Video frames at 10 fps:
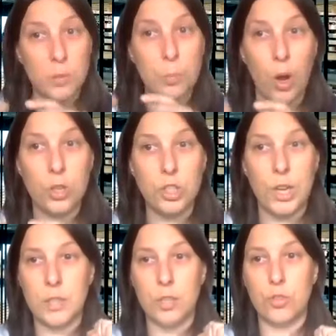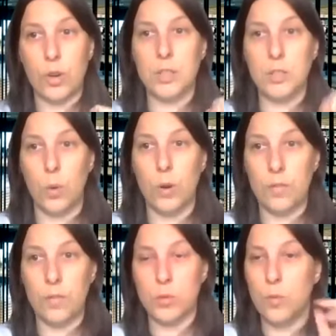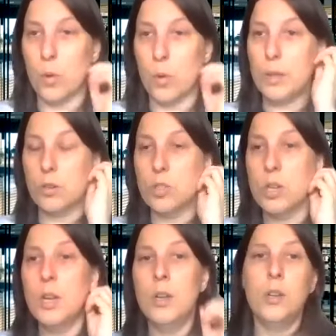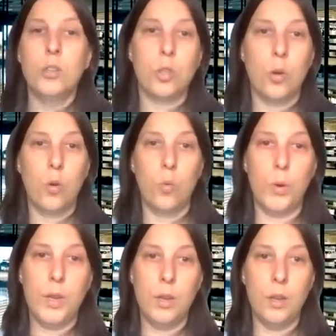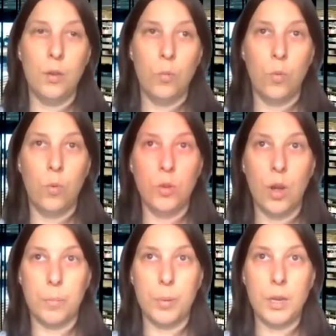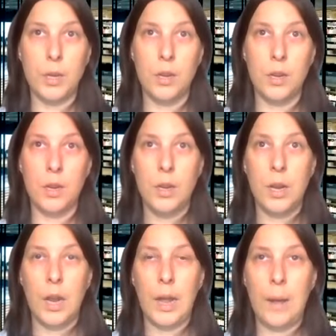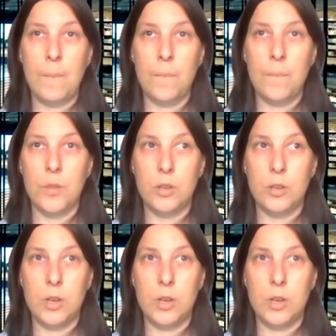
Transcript: this project addresses one of those 4 pillars. So we will not be accepting